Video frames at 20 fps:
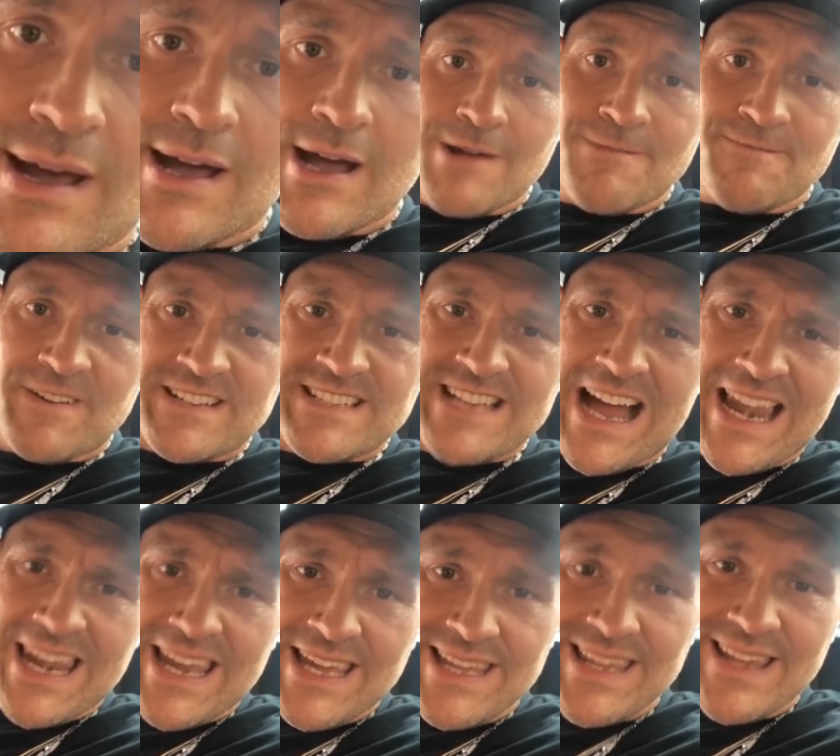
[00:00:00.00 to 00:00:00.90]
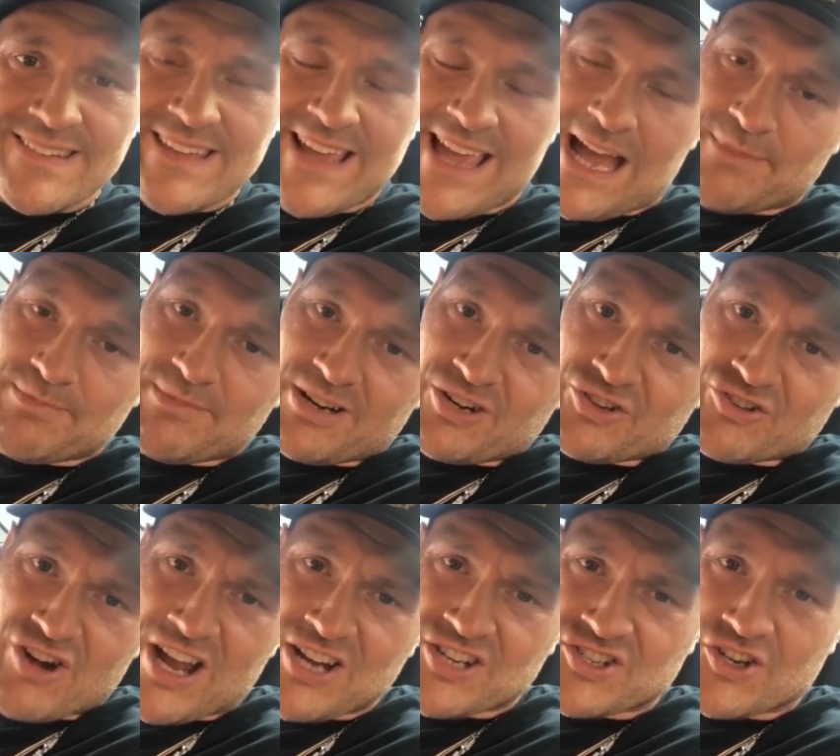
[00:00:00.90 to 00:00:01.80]
Vitaly, you say I'm the
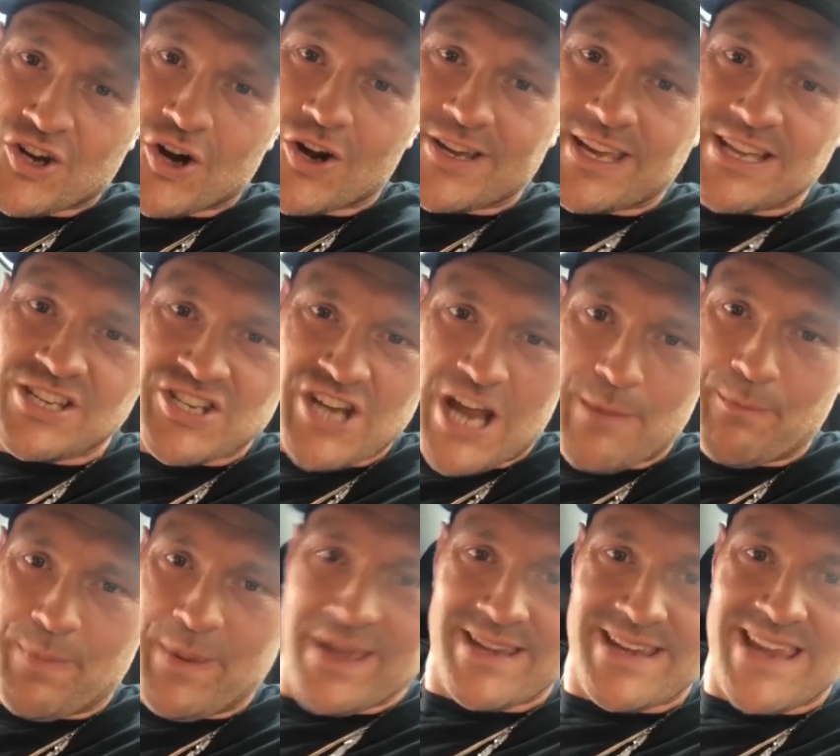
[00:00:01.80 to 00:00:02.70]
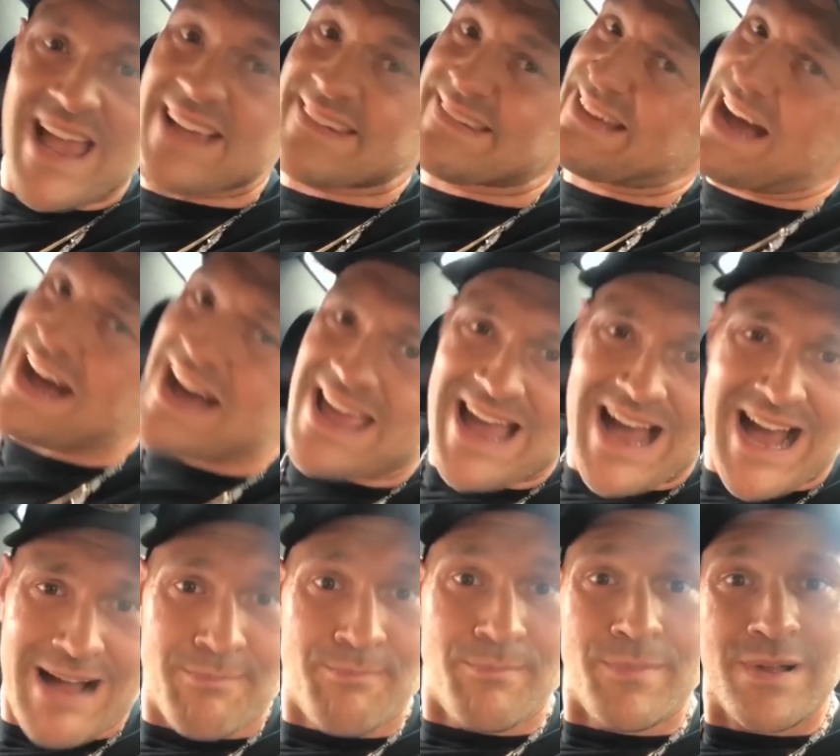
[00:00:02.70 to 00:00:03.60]
trash talking champion. Yes, I
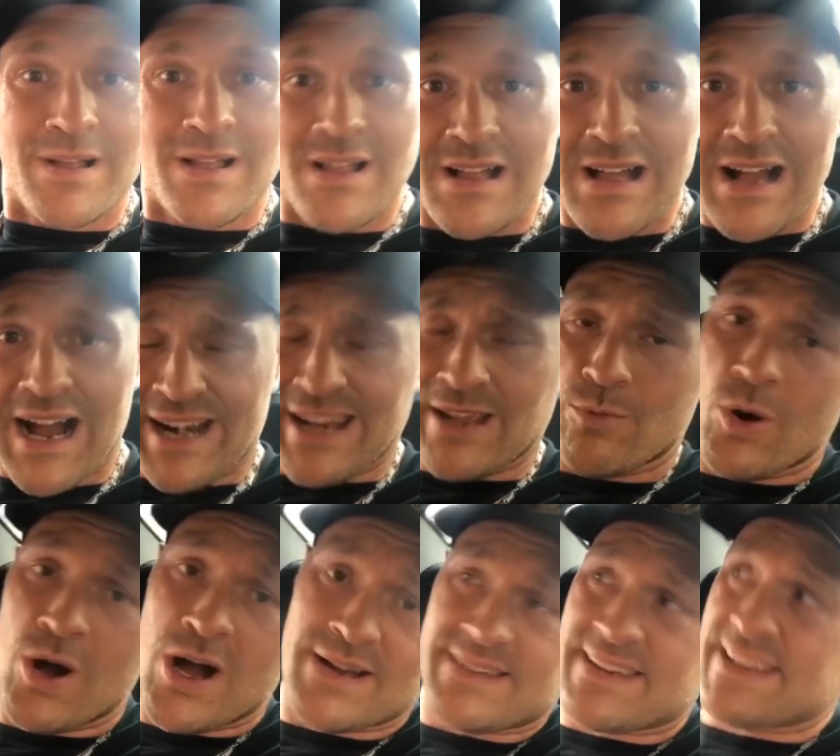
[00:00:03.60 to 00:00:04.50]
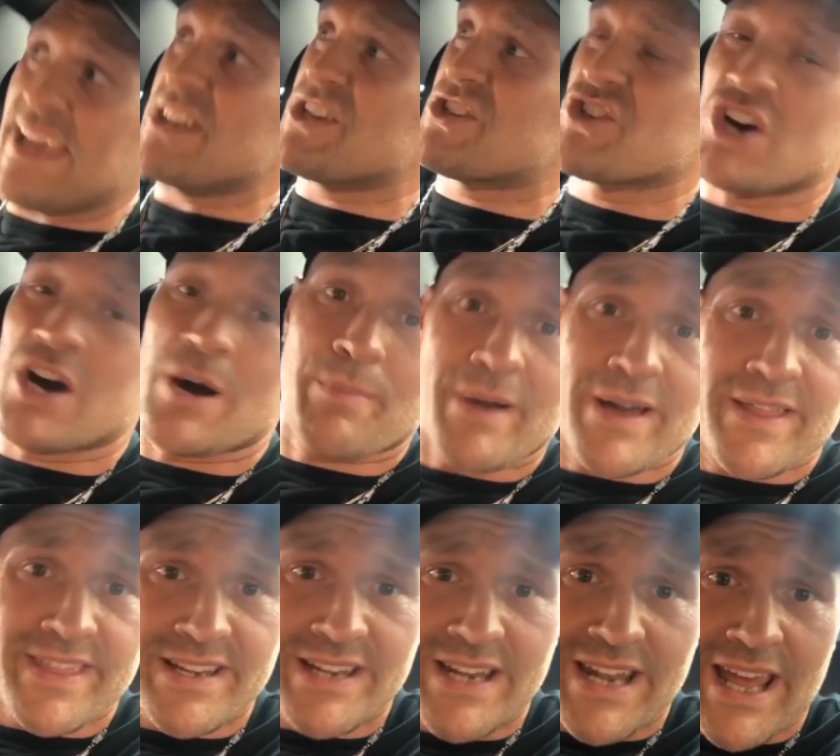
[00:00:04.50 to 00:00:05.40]
am. And it worked against your
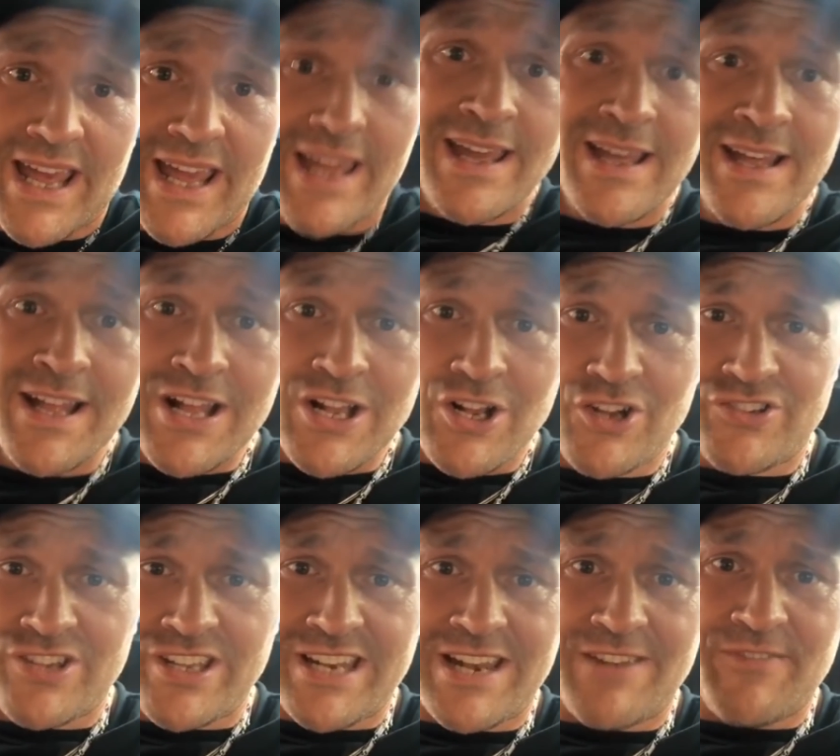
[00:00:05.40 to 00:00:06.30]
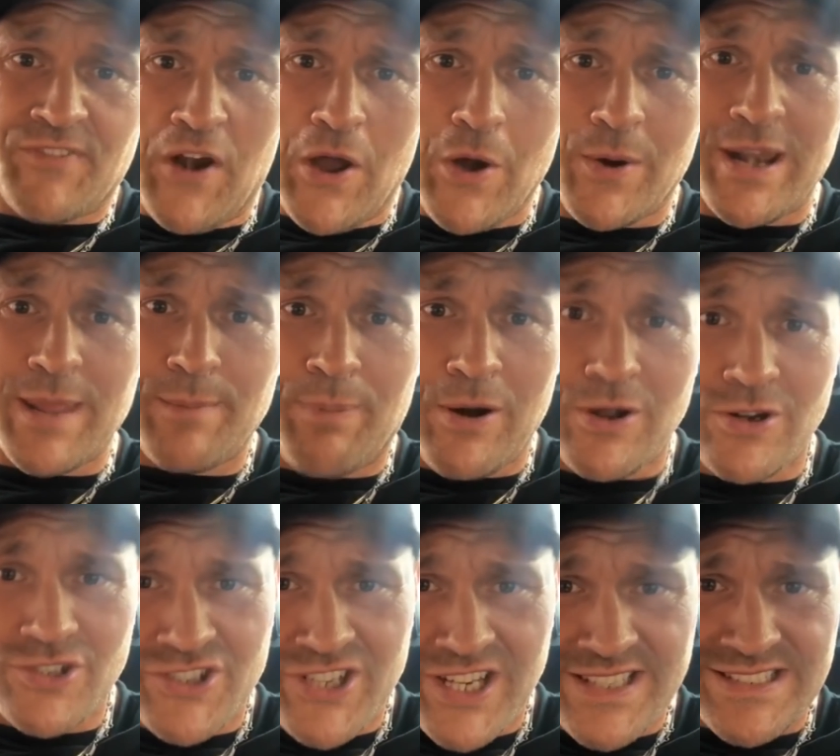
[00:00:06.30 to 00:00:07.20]
brother, didn't it? Because he didn't throw any
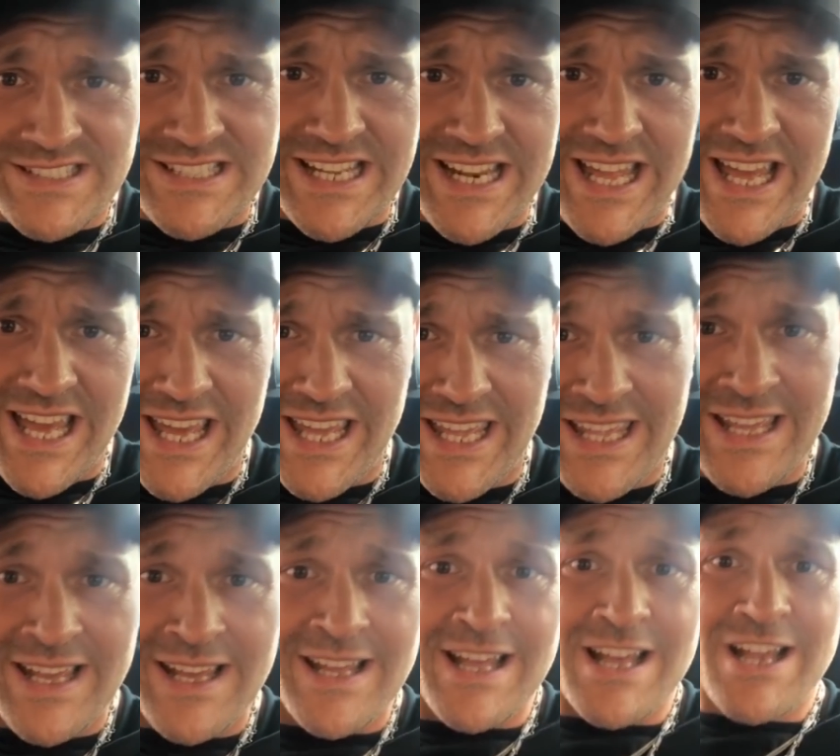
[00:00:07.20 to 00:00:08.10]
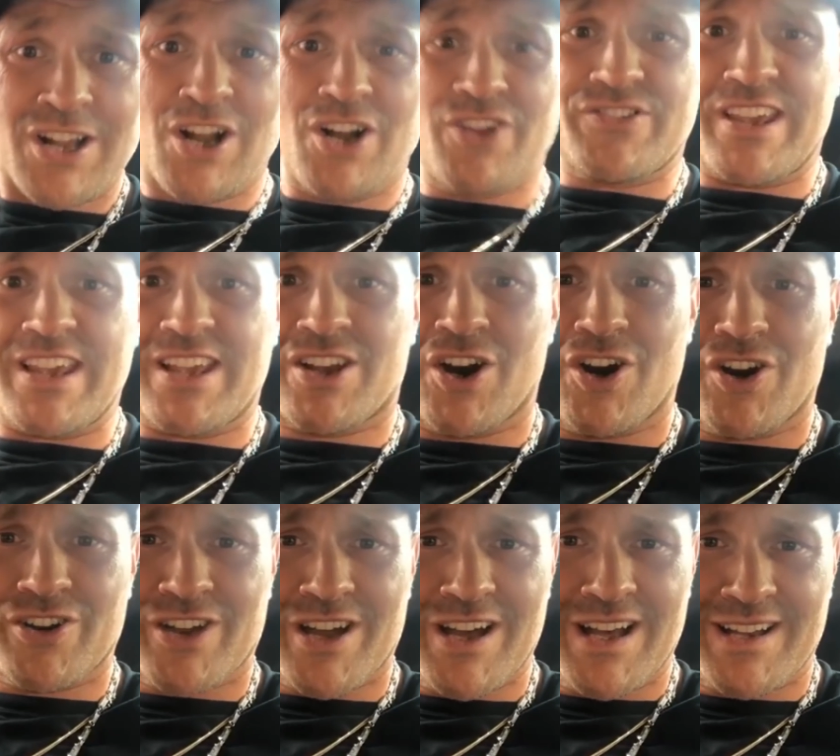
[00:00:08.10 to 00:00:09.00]
punches, did he? Because he
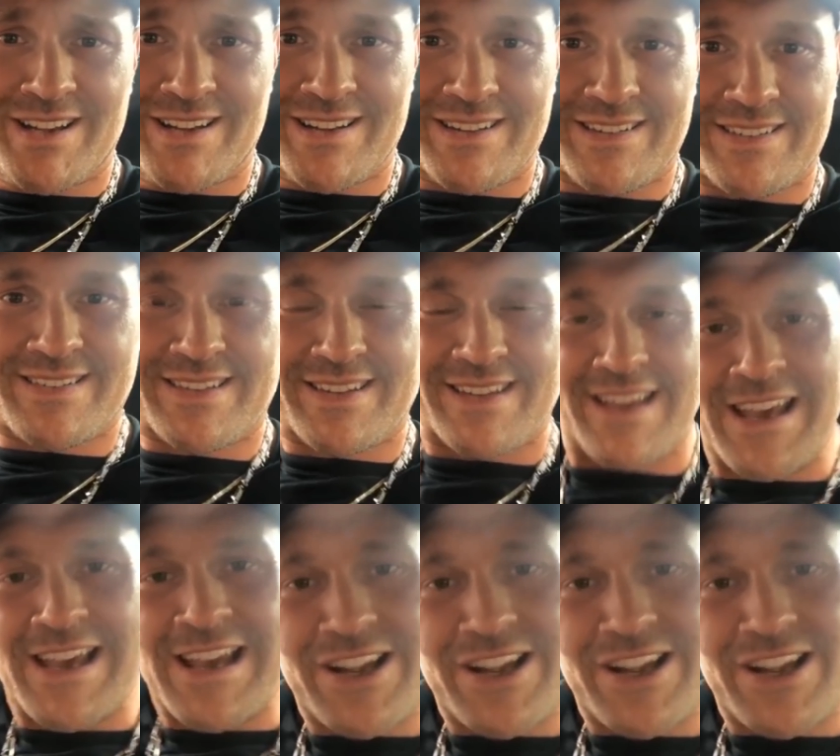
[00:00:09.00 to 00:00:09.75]
couldn't.